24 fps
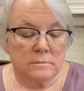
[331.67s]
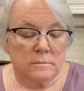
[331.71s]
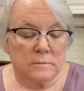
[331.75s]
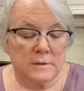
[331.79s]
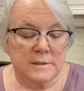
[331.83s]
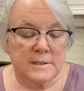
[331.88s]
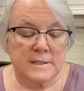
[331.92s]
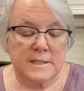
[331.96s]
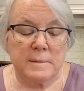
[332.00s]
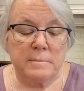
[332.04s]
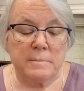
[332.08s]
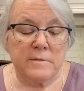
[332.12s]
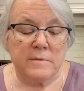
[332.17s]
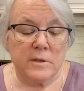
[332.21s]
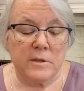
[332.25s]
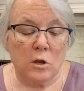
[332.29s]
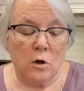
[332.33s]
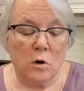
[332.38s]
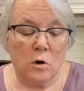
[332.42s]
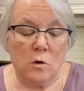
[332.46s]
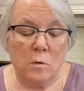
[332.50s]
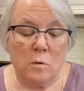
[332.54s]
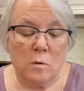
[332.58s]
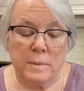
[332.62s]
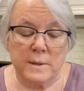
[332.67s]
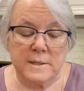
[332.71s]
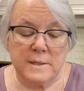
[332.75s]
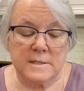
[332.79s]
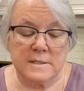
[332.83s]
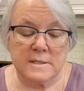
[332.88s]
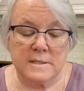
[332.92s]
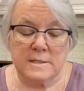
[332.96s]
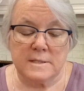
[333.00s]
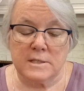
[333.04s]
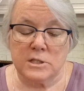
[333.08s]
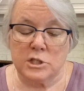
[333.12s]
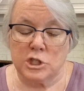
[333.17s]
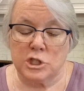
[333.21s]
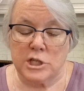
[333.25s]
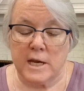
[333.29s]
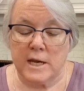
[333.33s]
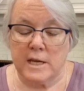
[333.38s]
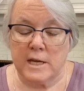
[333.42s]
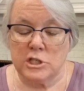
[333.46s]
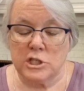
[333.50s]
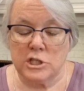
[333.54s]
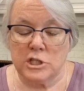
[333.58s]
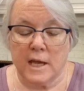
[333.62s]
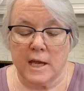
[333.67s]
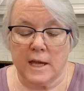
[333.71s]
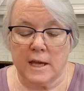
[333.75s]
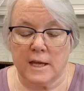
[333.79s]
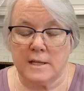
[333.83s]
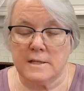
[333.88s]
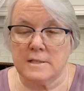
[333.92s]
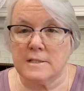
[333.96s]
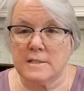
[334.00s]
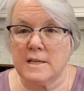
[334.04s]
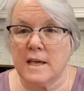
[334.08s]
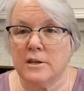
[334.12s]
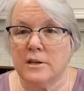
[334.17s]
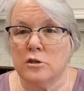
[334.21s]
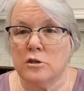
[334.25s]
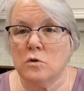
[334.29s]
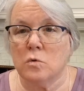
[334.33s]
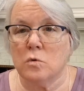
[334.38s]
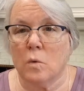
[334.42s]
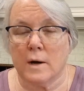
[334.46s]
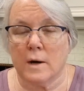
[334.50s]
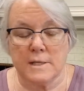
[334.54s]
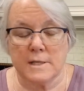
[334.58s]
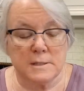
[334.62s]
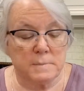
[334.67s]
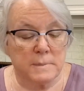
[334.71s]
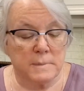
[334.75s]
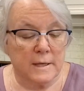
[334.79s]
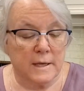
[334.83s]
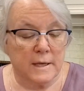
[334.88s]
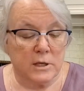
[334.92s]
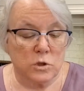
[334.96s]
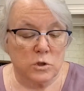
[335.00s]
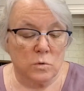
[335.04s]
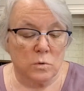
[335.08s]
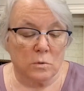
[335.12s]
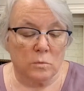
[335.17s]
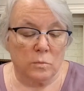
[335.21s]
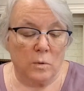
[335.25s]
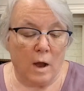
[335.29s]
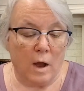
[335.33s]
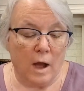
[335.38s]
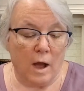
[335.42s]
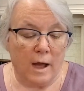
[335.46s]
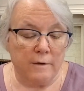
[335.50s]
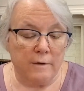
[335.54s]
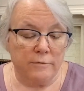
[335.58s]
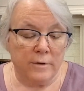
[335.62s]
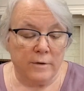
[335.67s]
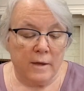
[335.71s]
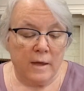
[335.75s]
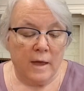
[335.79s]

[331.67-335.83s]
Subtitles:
Some of the local businesses changed hands and new ones began to arrive.